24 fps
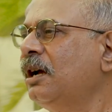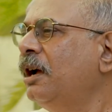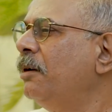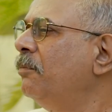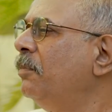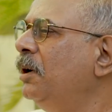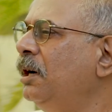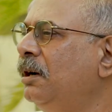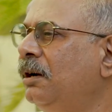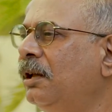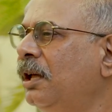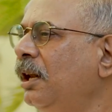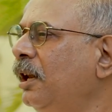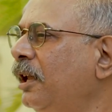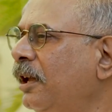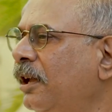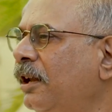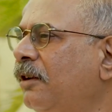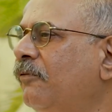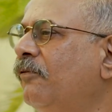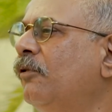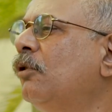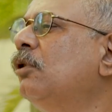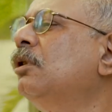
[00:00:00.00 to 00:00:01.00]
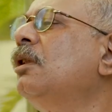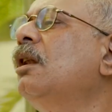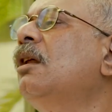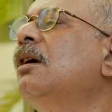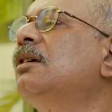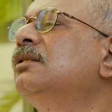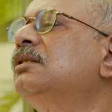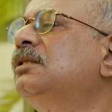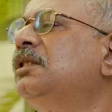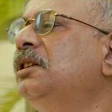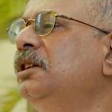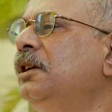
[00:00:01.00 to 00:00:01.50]
I've been telling it for the
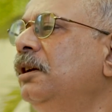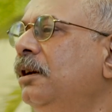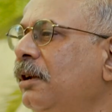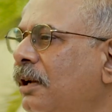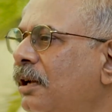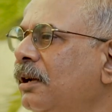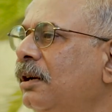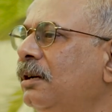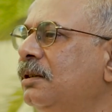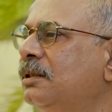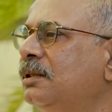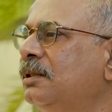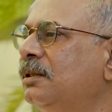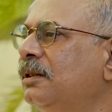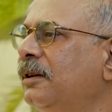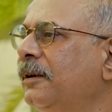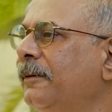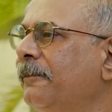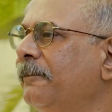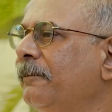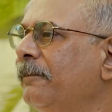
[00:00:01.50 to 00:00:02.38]
last 3 decades.